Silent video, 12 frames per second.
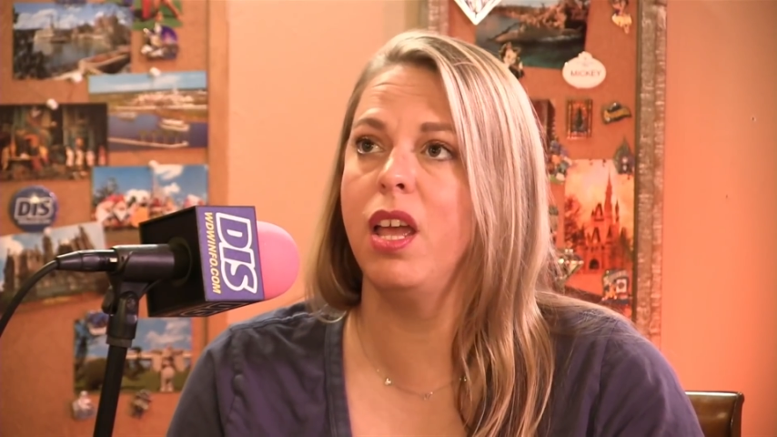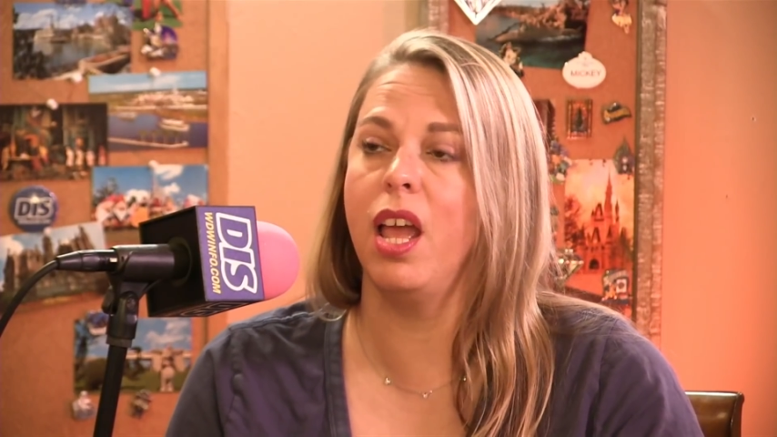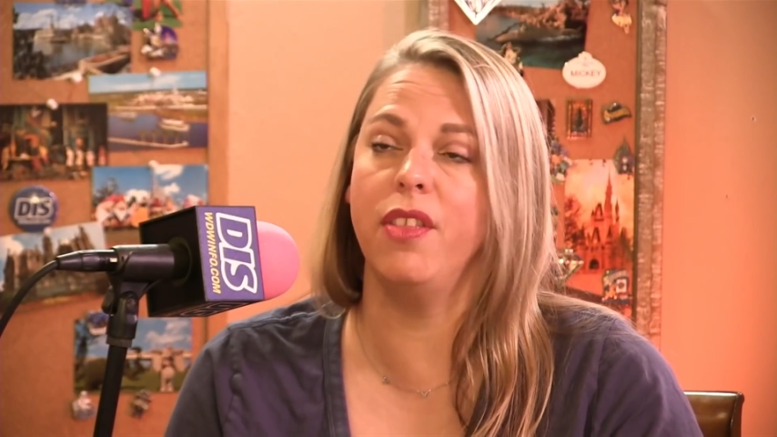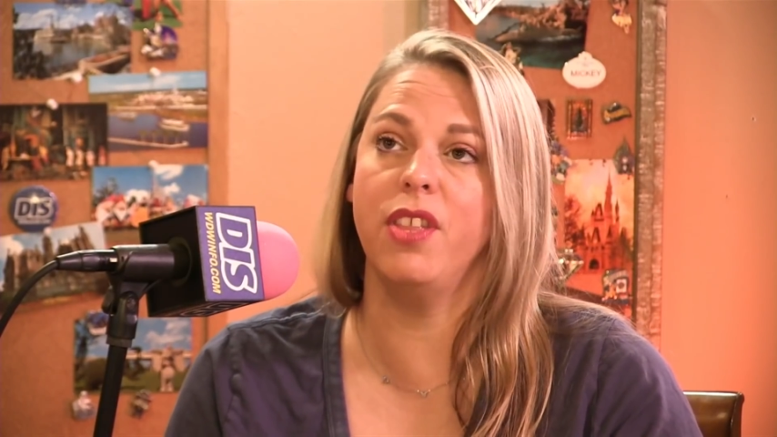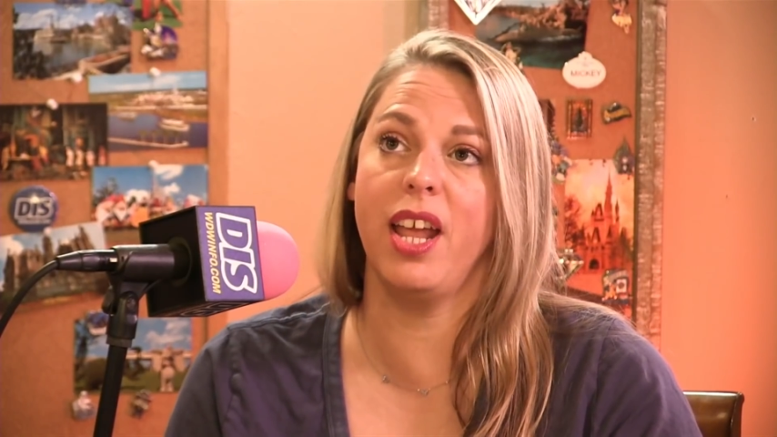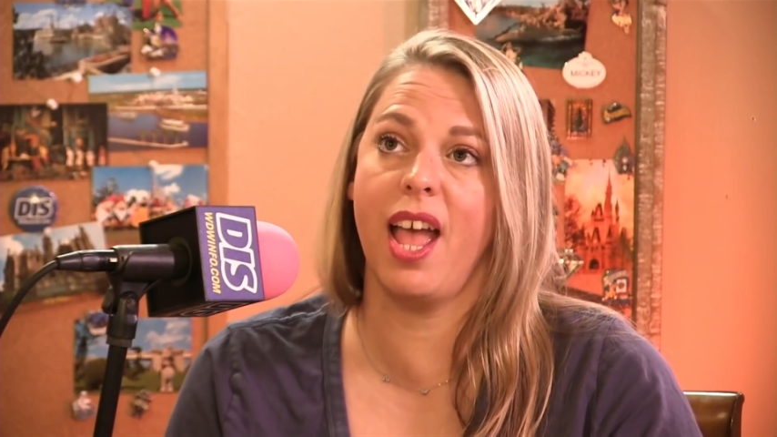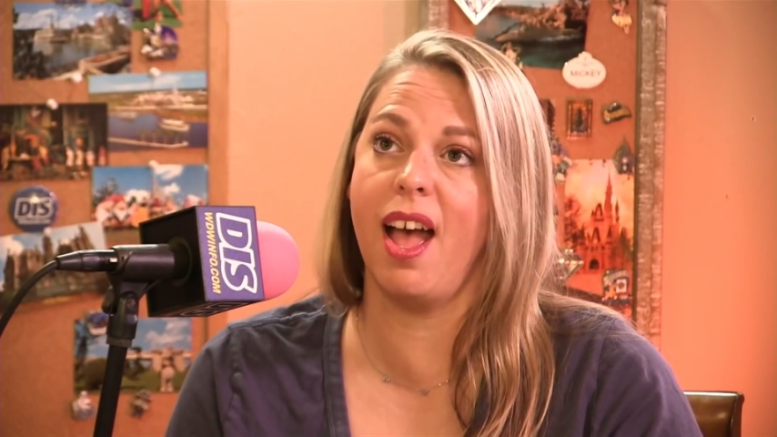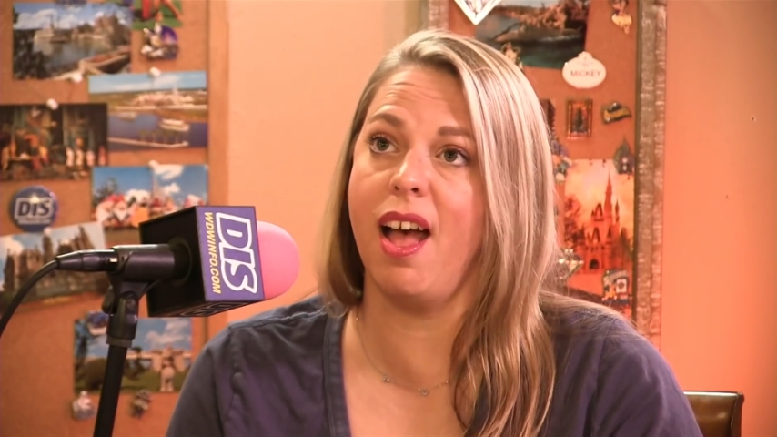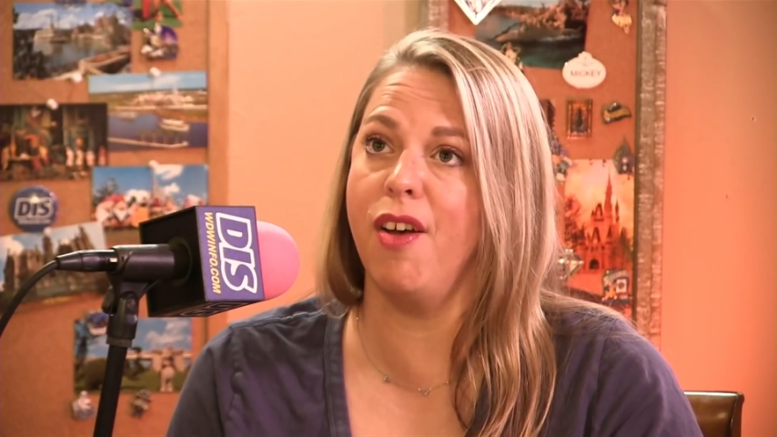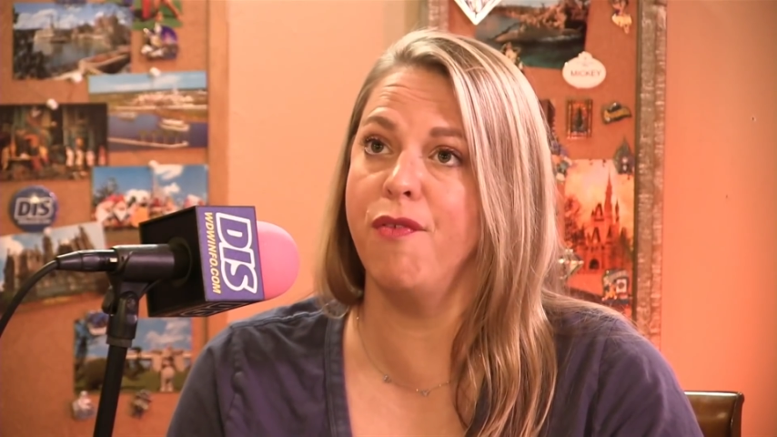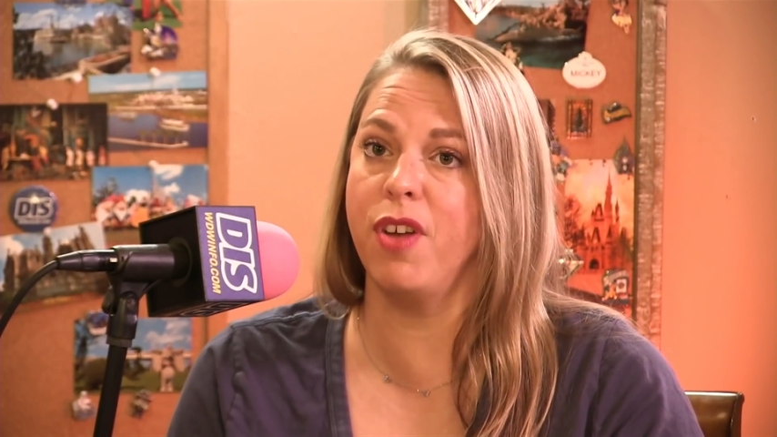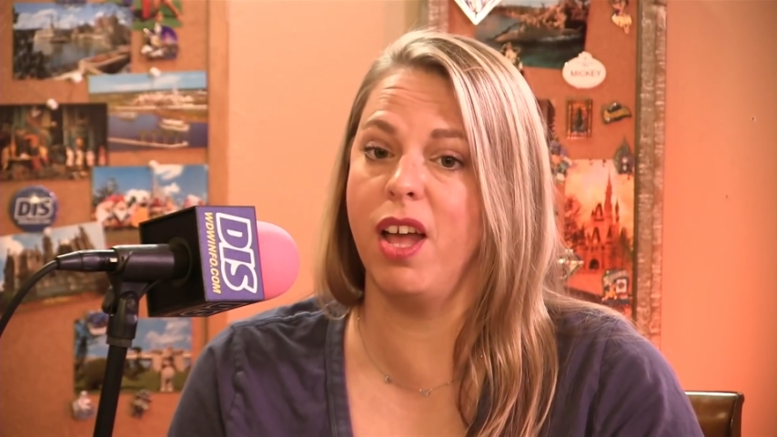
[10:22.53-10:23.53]
And they
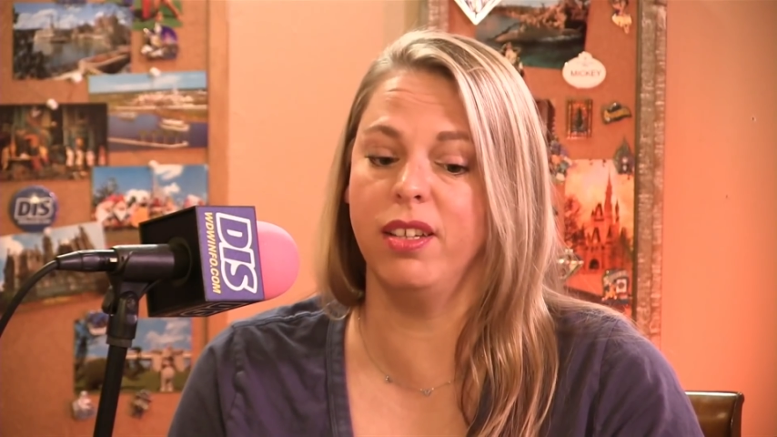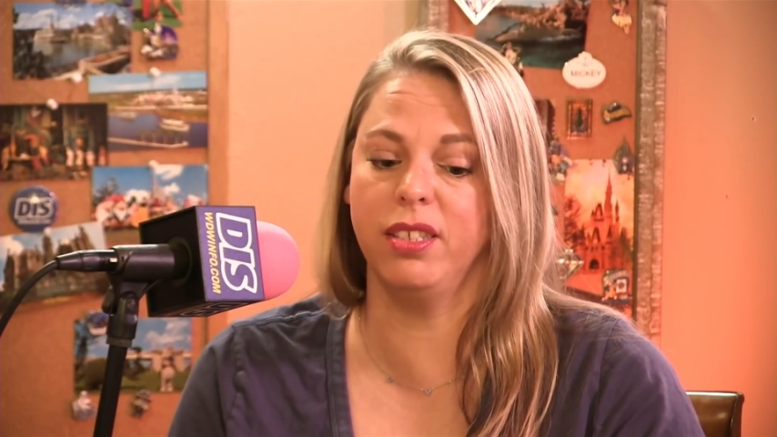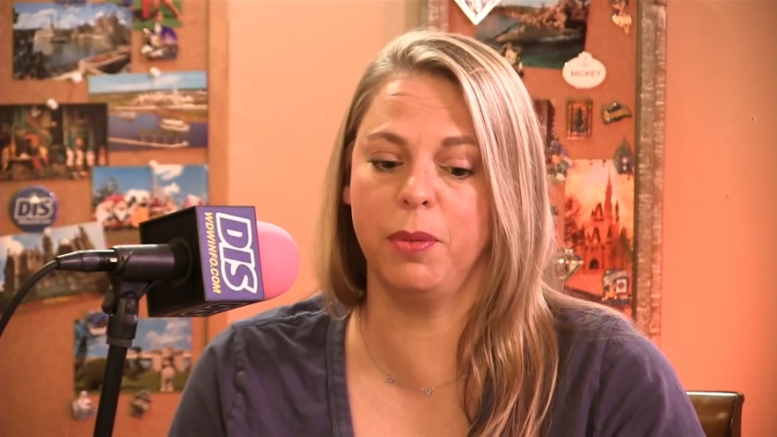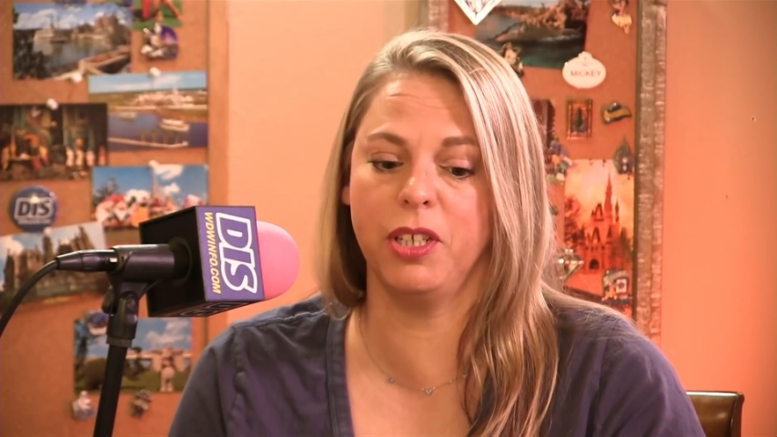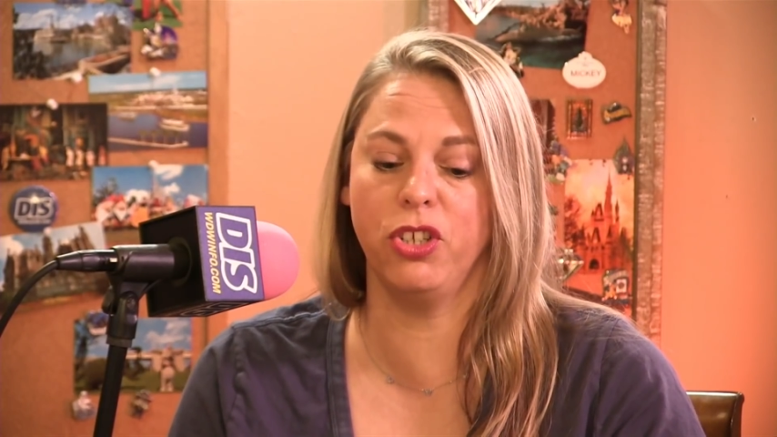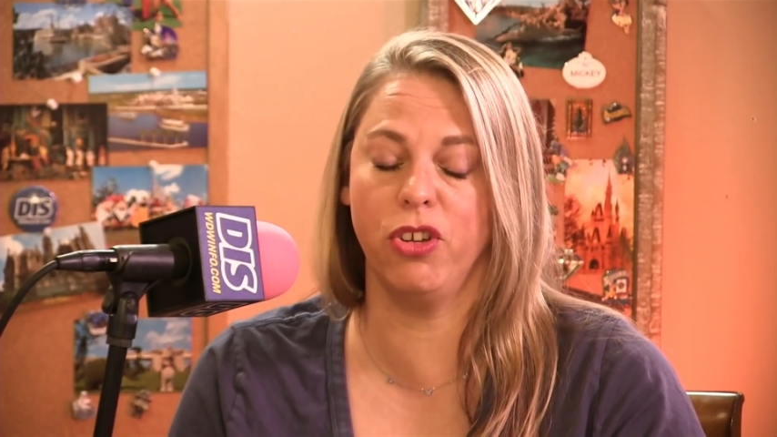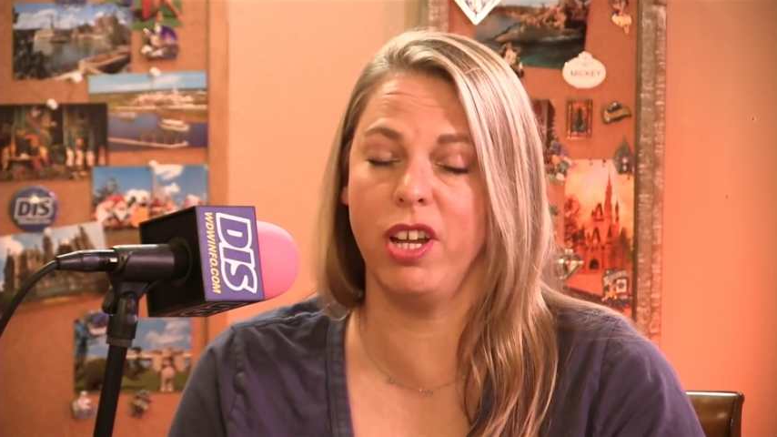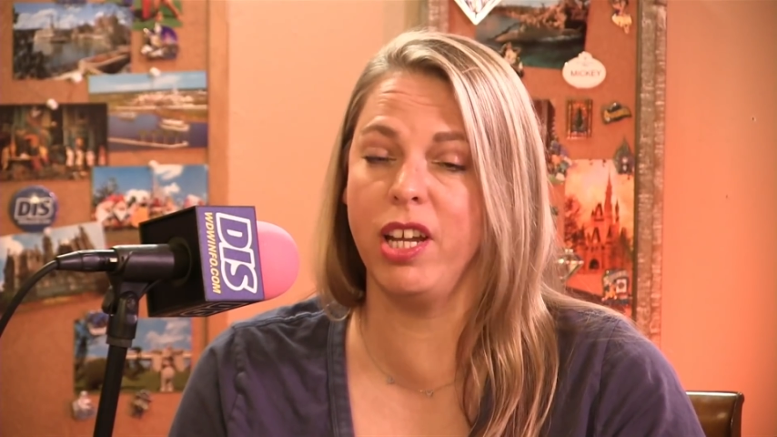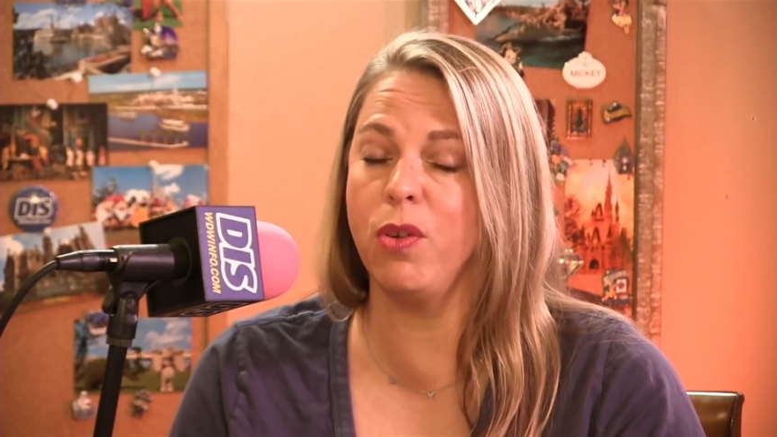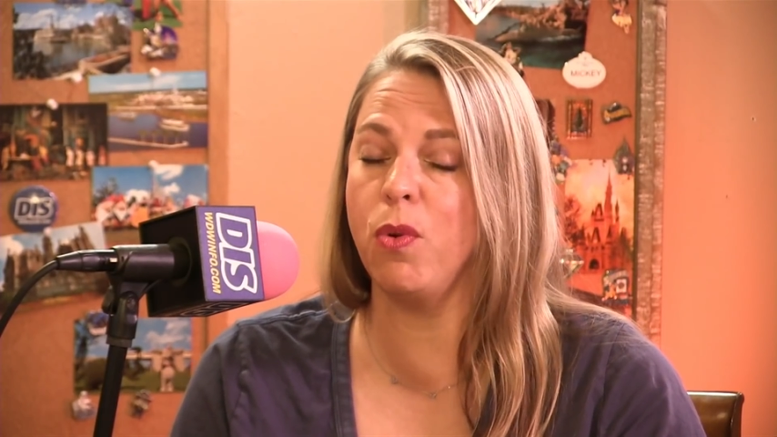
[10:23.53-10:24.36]
have a special hand